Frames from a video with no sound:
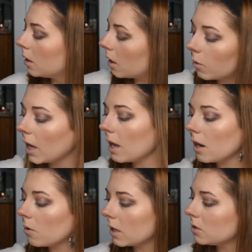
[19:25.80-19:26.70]
Okay,
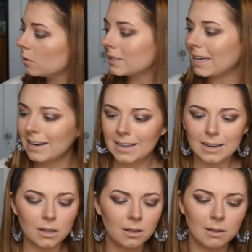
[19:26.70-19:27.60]
don't get too
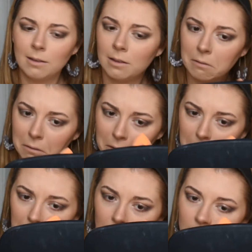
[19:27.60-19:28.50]
excited.
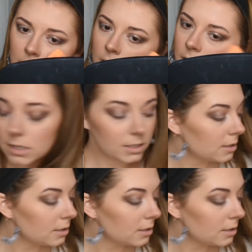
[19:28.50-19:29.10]
This